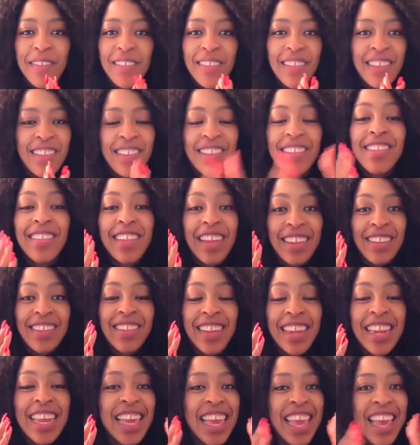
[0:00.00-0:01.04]
Just
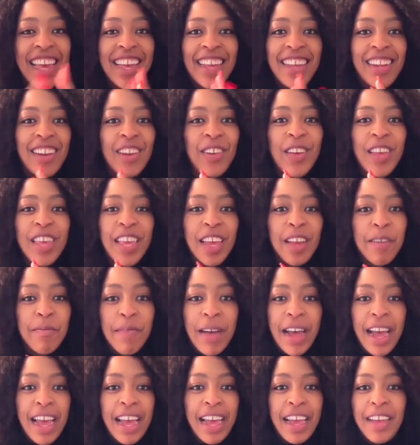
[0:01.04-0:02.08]
sitting here looking at
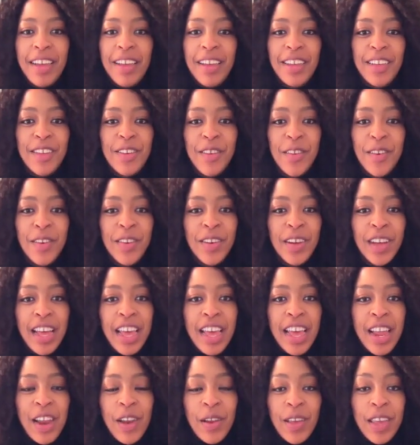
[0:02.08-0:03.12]

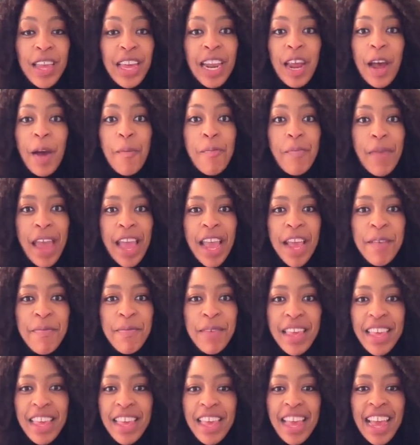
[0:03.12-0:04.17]
looking at our
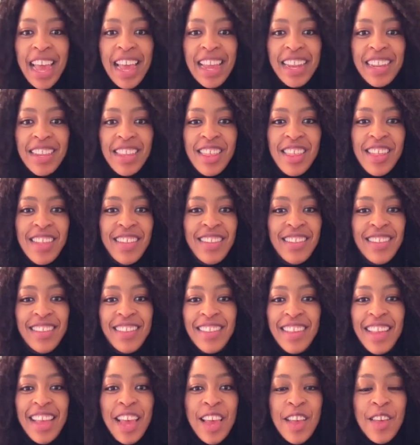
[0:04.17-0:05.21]
baby, and
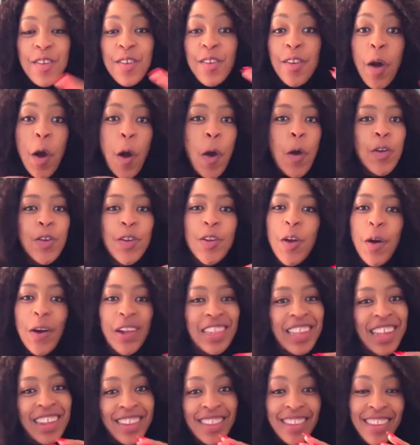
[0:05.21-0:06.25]
she's, you know
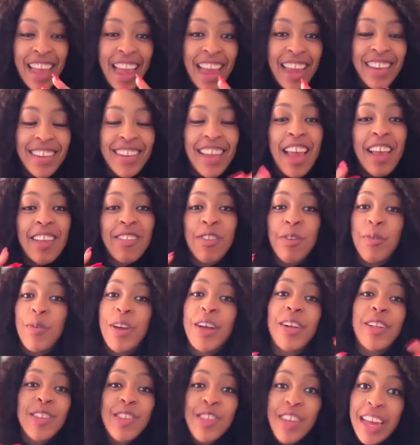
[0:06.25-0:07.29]
what they say, it takes a
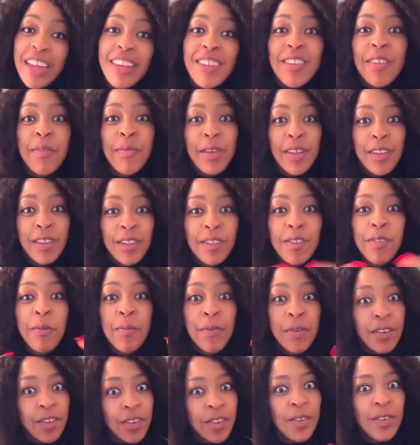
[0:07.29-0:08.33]
real gentleman to
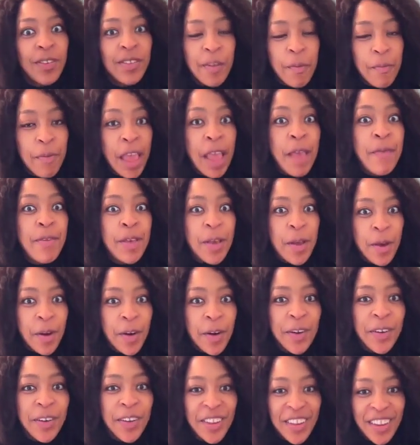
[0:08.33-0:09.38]
produce a baby
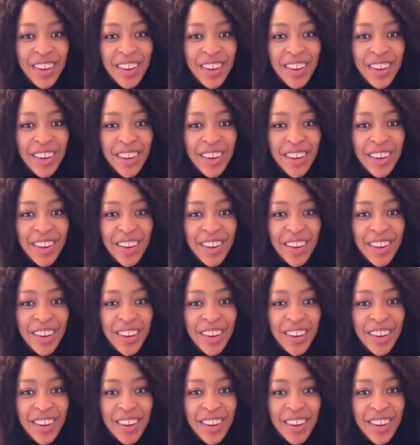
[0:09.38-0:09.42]
girl,